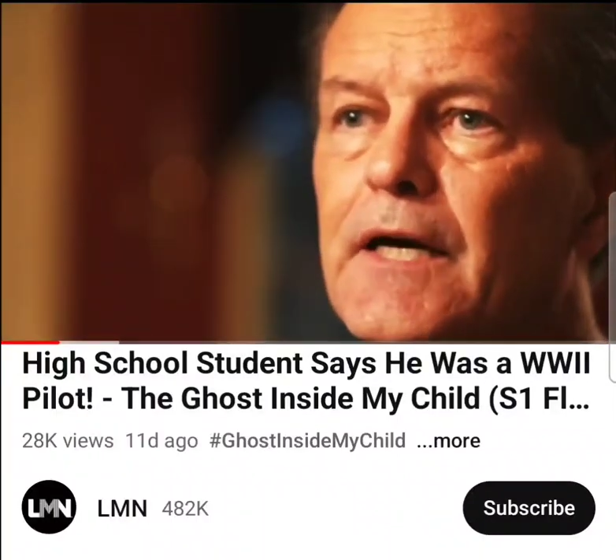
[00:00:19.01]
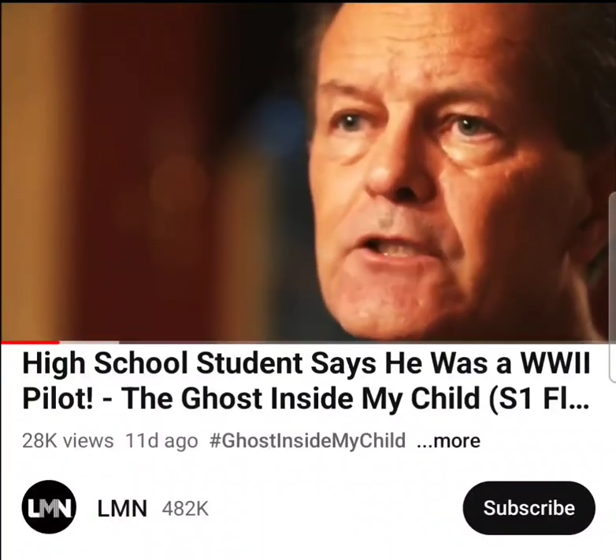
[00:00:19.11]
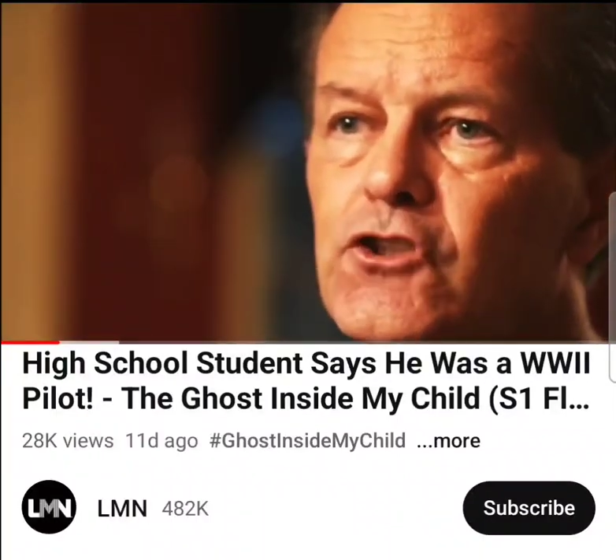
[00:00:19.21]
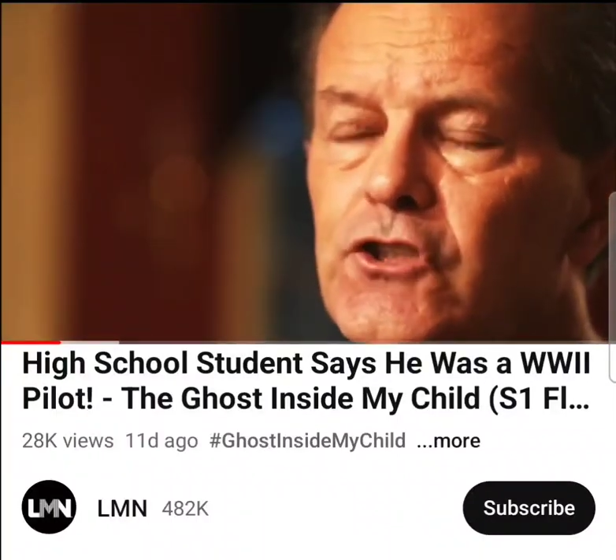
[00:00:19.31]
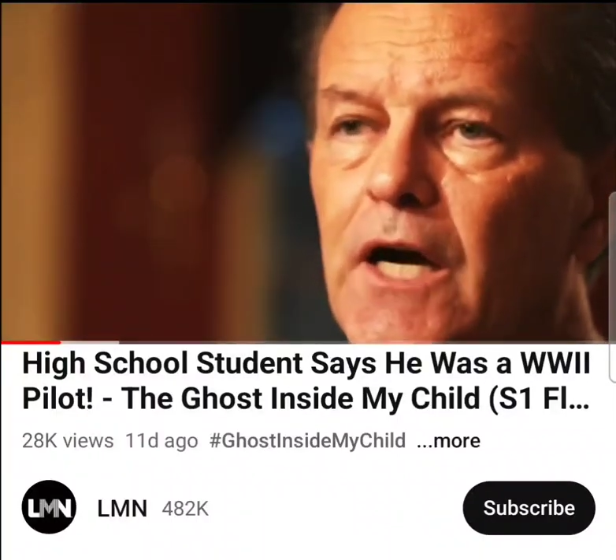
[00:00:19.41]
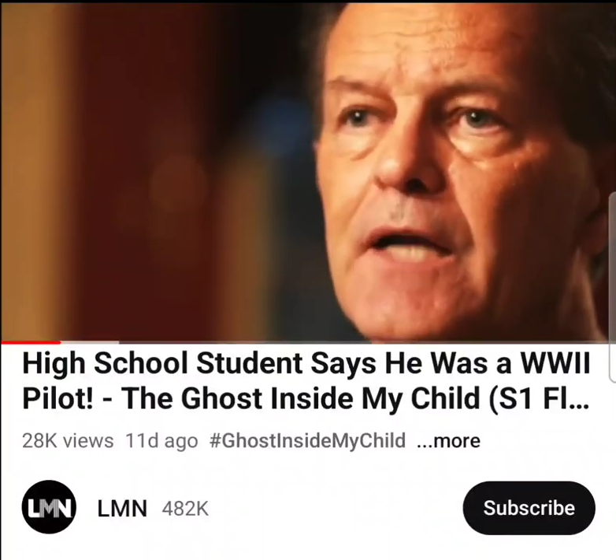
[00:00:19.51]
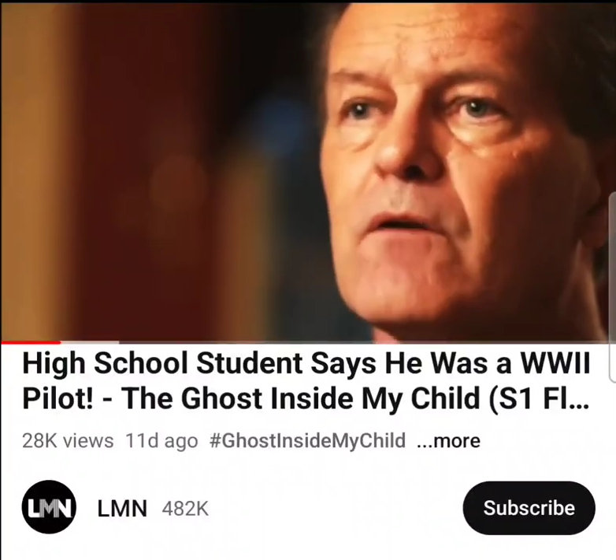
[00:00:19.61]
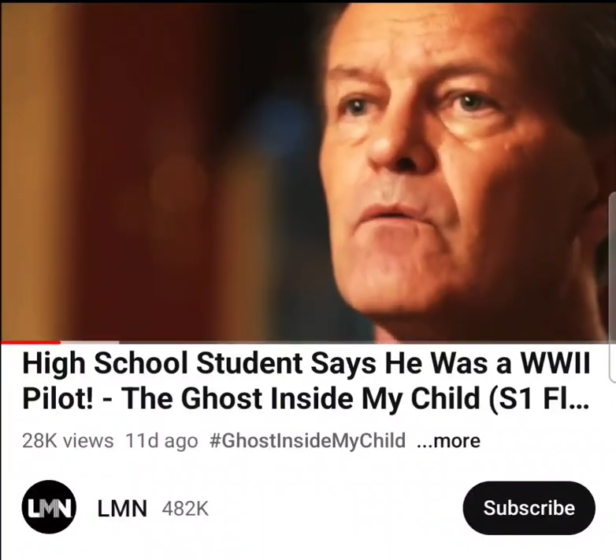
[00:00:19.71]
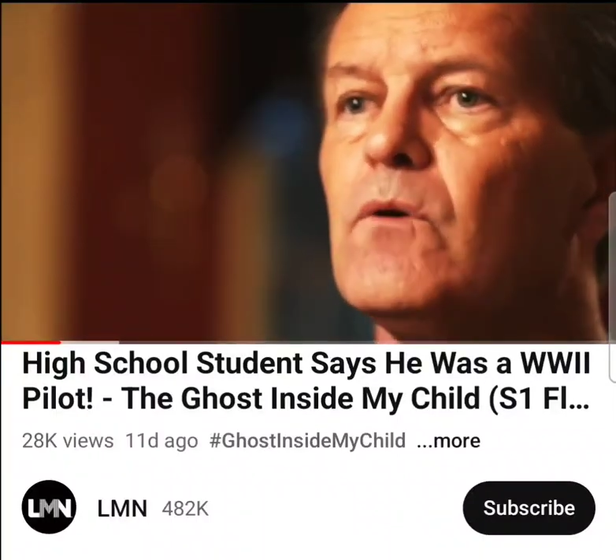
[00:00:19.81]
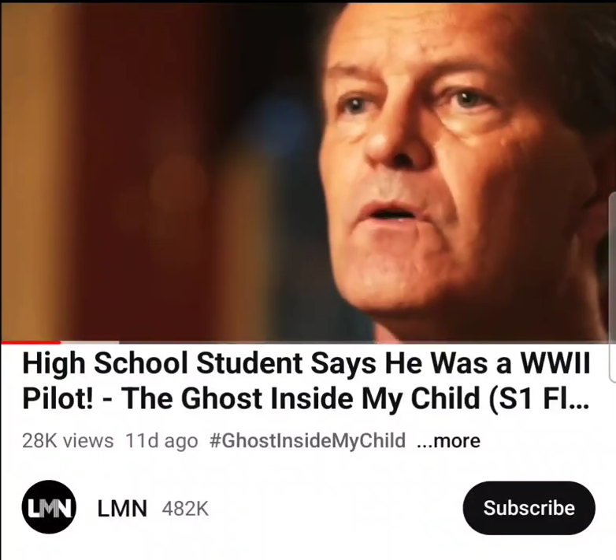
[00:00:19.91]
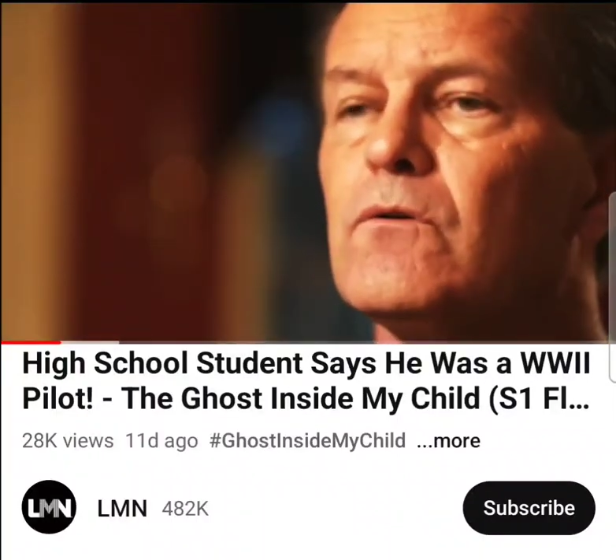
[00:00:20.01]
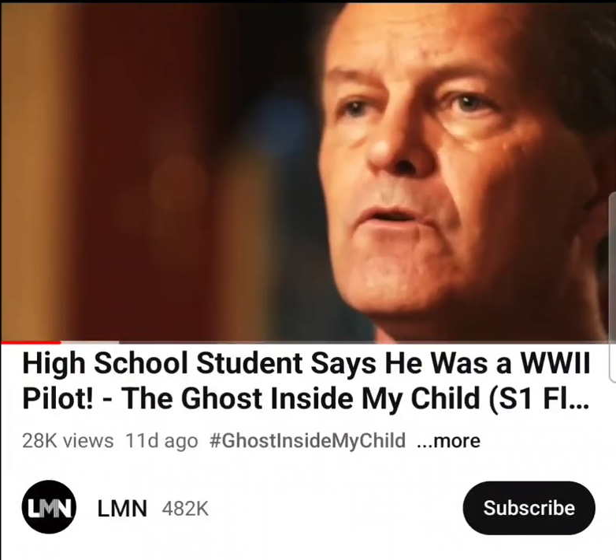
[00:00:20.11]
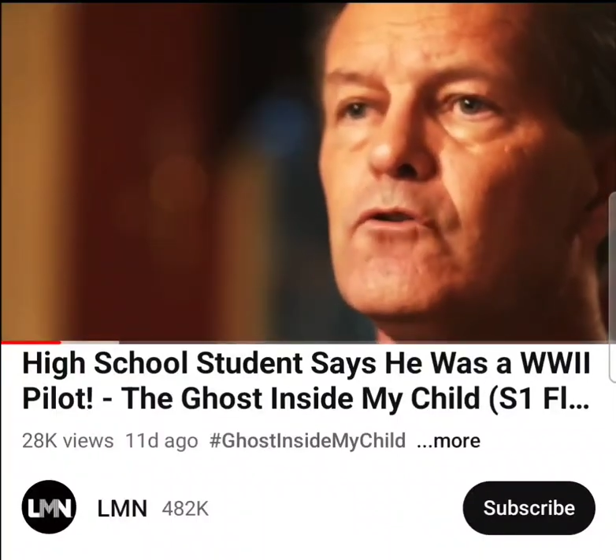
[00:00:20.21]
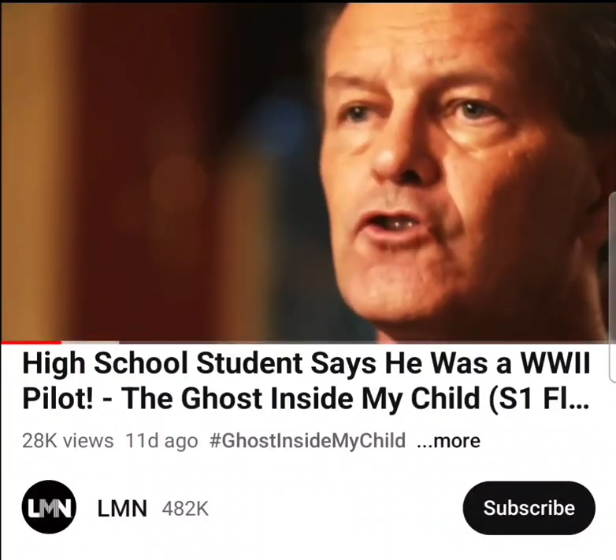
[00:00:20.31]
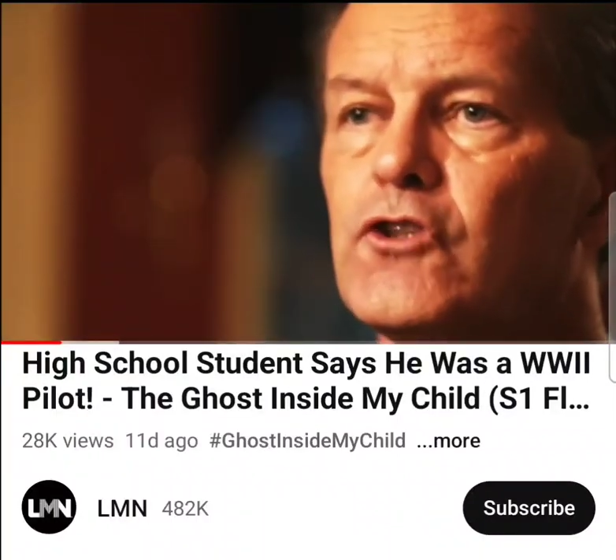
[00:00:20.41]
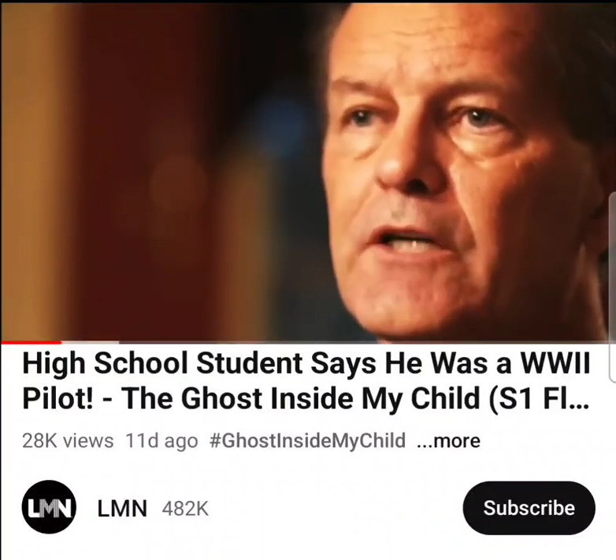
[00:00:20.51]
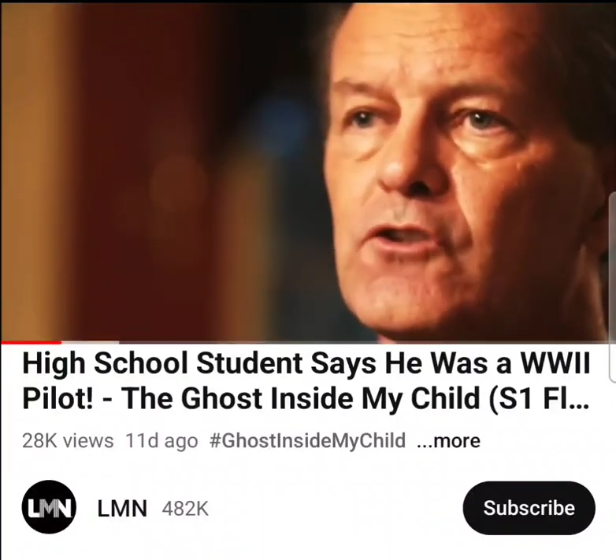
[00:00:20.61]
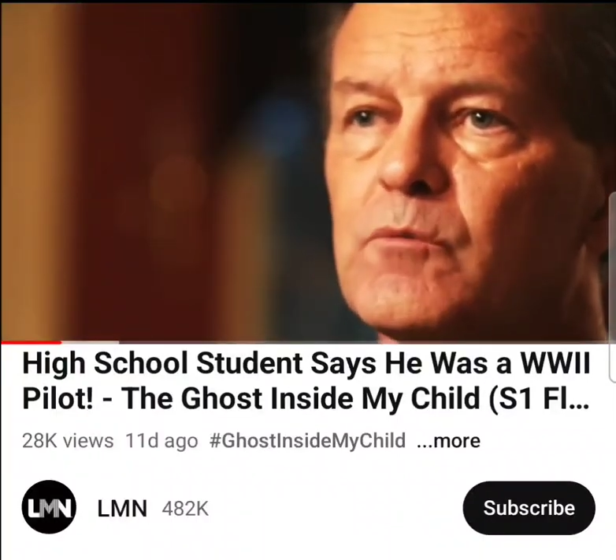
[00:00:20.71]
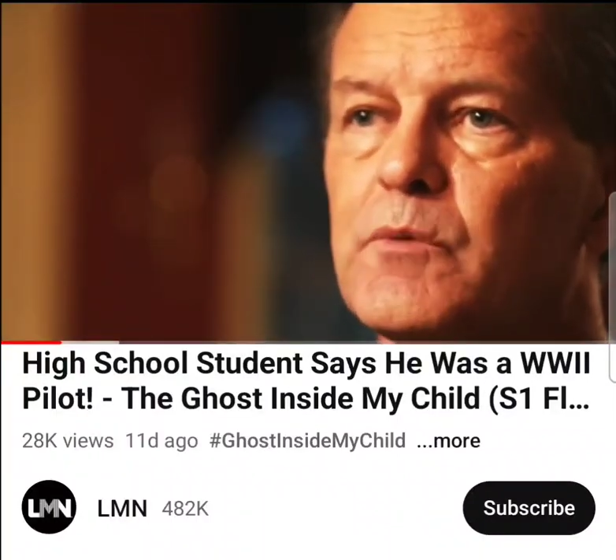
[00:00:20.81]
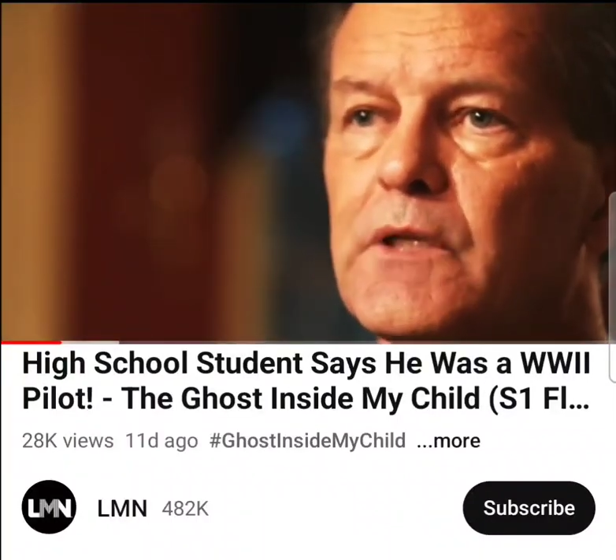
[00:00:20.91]
It got shot. Well, who
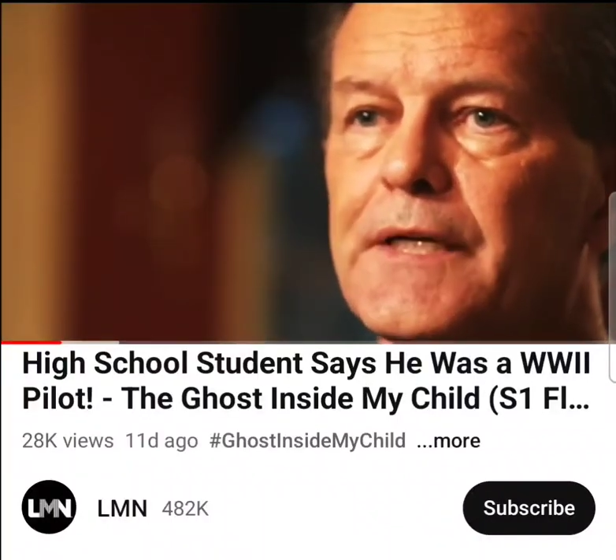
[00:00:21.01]
shot your